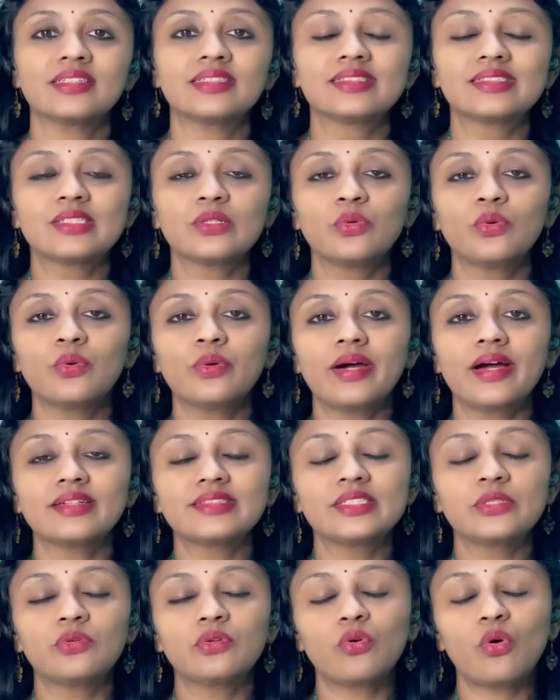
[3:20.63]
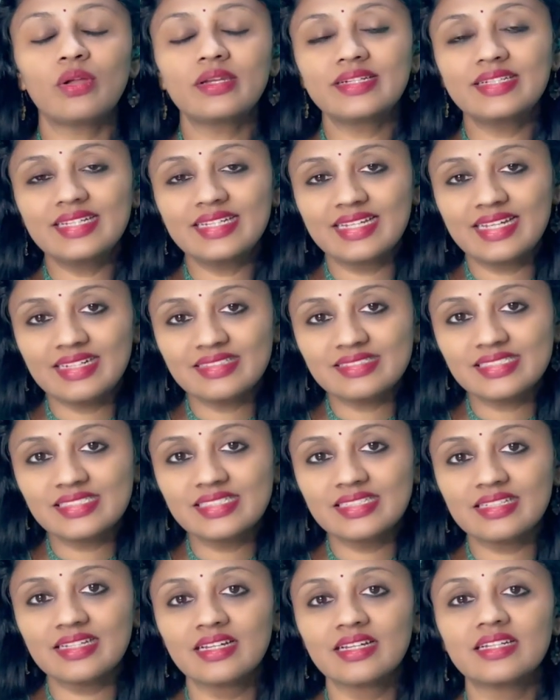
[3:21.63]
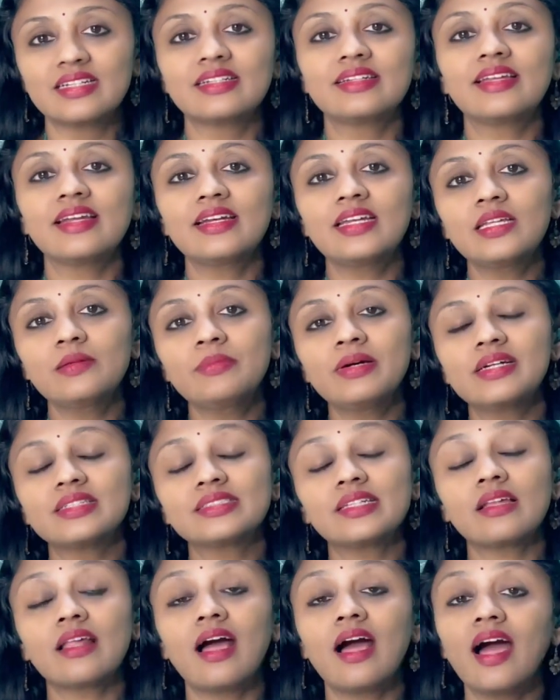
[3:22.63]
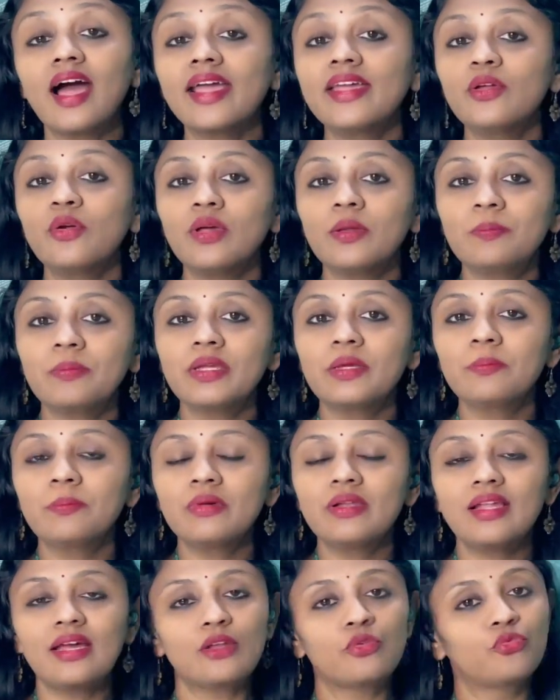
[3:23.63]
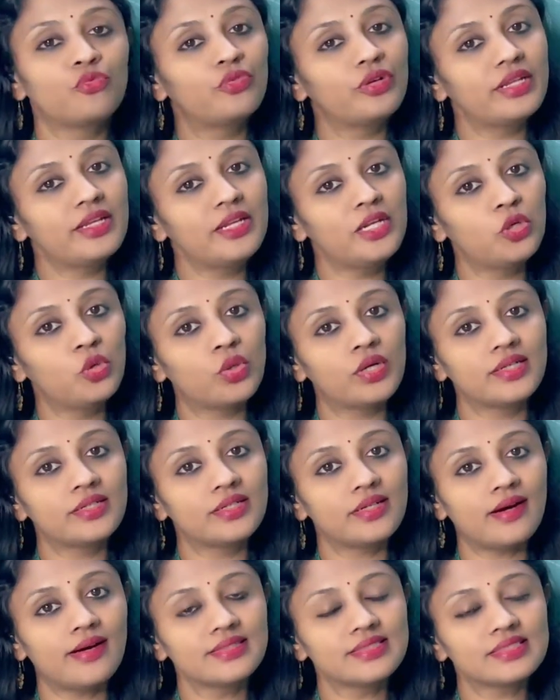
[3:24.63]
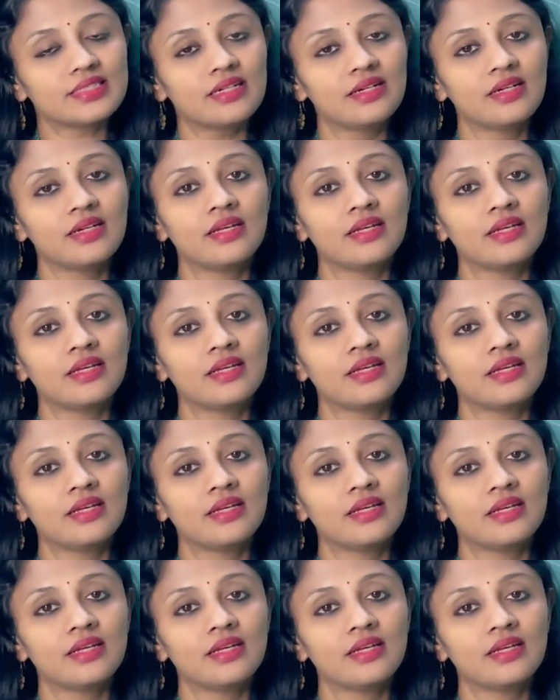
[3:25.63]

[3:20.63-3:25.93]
So as you would already guessed it, teddy bears are high on people and very low on task.